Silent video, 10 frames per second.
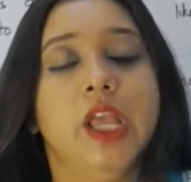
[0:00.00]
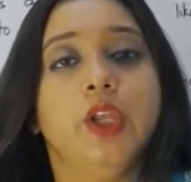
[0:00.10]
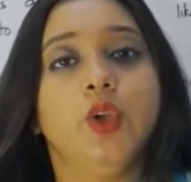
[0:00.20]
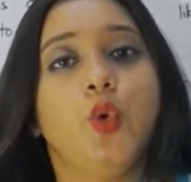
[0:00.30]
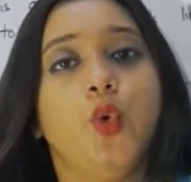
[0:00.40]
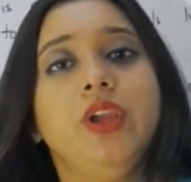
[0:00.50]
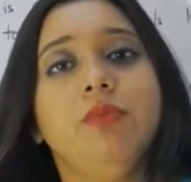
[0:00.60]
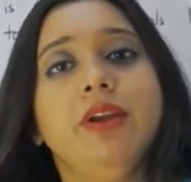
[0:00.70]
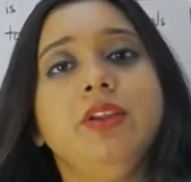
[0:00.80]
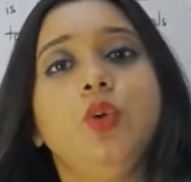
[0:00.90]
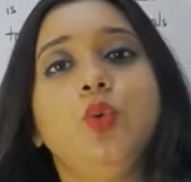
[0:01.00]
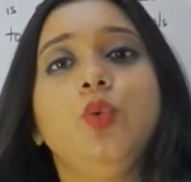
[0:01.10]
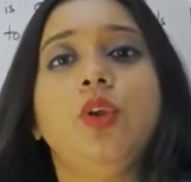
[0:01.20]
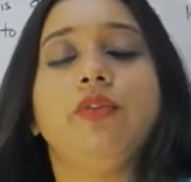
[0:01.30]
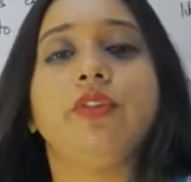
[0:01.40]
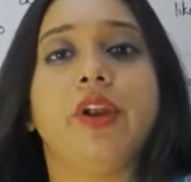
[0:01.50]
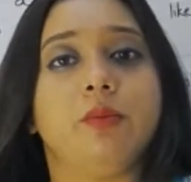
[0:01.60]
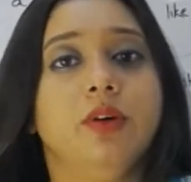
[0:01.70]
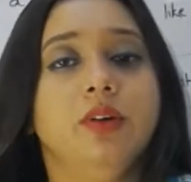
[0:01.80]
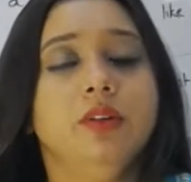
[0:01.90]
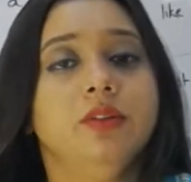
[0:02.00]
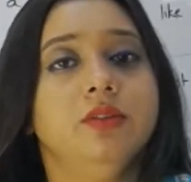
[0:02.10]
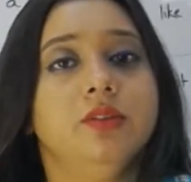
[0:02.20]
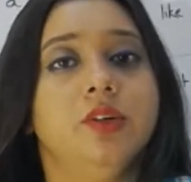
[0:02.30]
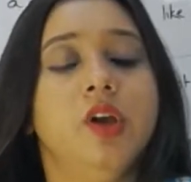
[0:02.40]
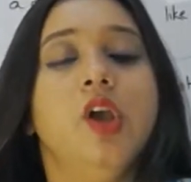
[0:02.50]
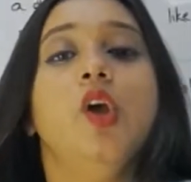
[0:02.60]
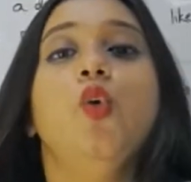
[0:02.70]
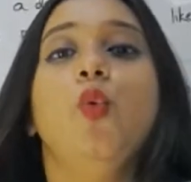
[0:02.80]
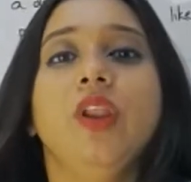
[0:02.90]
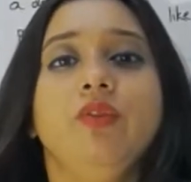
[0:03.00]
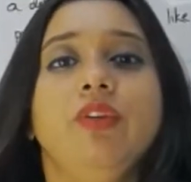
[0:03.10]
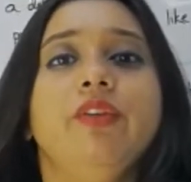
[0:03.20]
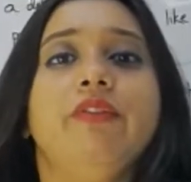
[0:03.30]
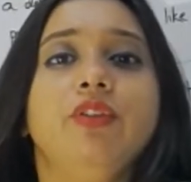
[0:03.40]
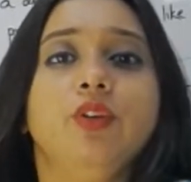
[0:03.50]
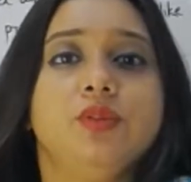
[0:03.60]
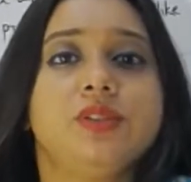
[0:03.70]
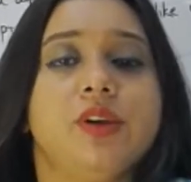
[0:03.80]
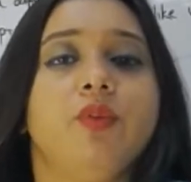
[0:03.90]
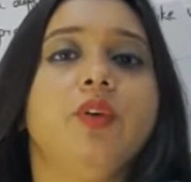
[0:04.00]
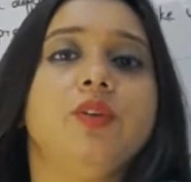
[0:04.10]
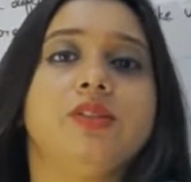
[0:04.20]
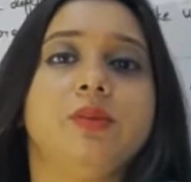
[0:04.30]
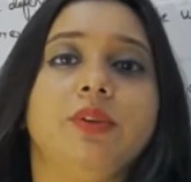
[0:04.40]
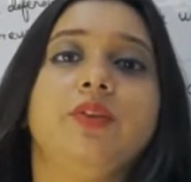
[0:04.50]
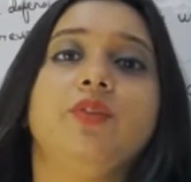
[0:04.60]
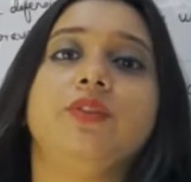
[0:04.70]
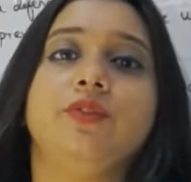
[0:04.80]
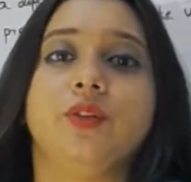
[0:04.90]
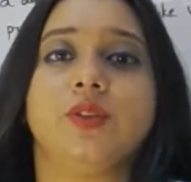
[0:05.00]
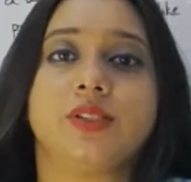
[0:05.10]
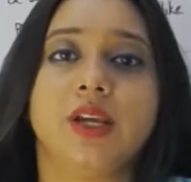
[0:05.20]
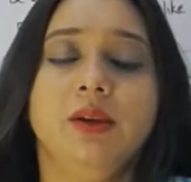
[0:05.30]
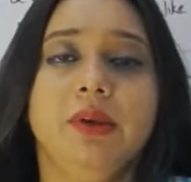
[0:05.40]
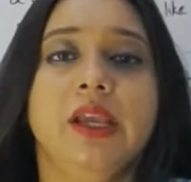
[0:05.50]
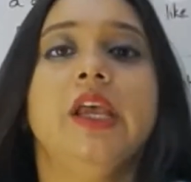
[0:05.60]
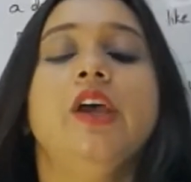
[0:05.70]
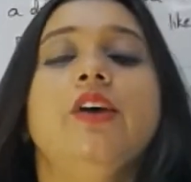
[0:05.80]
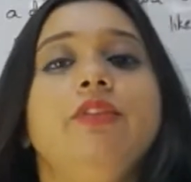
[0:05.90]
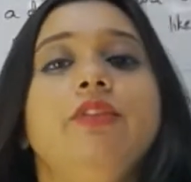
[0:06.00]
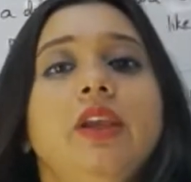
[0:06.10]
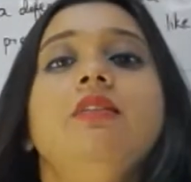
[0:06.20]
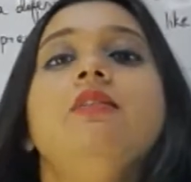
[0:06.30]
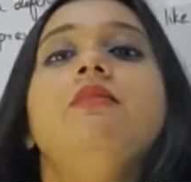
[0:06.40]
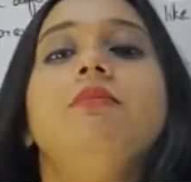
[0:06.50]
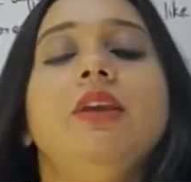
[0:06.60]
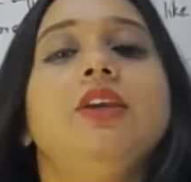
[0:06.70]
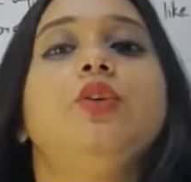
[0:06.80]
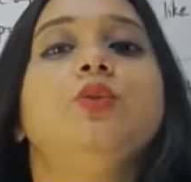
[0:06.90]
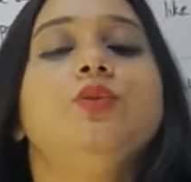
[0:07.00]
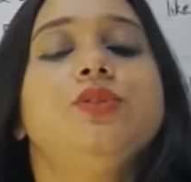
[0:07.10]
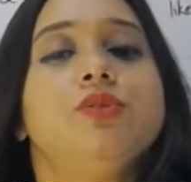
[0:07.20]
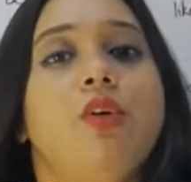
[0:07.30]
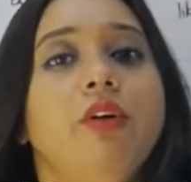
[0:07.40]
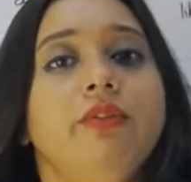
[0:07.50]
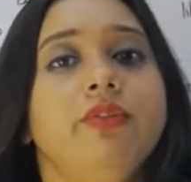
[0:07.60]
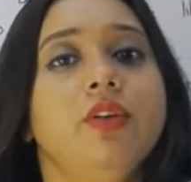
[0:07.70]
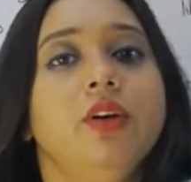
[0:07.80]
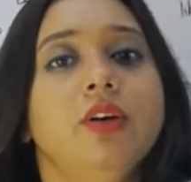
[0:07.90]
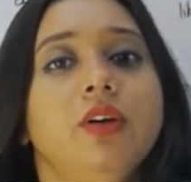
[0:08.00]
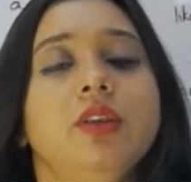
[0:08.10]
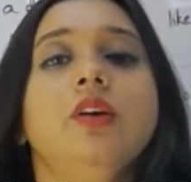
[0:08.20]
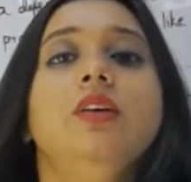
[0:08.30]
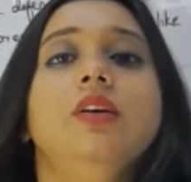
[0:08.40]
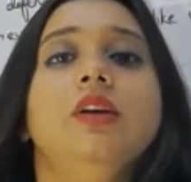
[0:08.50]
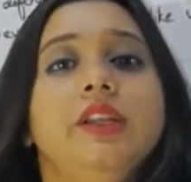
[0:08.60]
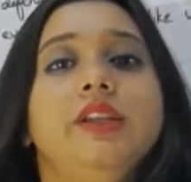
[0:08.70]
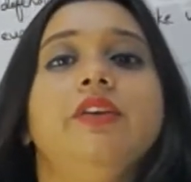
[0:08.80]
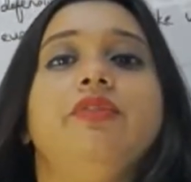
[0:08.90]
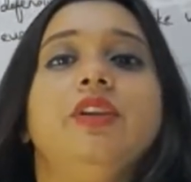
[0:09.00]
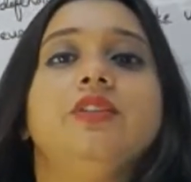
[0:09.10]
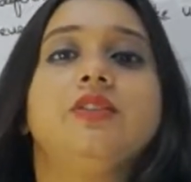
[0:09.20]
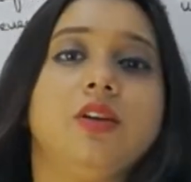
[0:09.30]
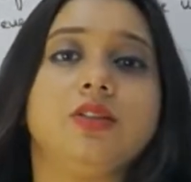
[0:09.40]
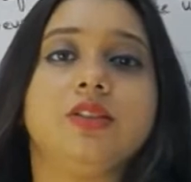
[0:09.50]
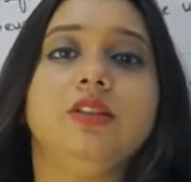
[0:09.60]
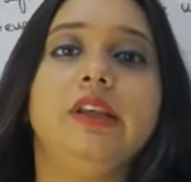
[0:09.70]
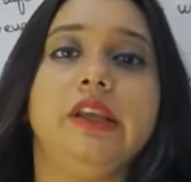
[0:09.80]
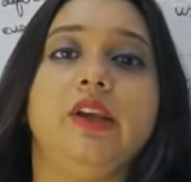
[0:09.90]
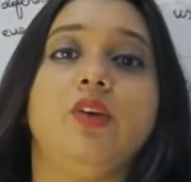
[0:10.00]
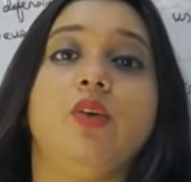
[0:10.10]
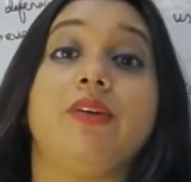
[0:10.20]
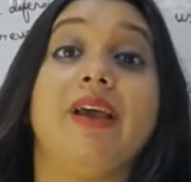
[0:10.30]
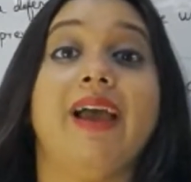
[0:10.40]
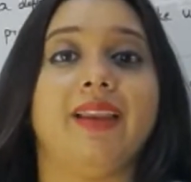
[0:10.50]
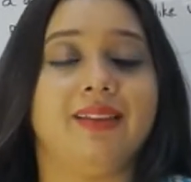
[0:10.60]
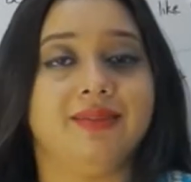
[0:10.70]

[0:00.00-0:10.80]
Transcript: Now, going by the rule of grammar, when we refer to someone or something for the first time, we make use of the indefinite article a or an.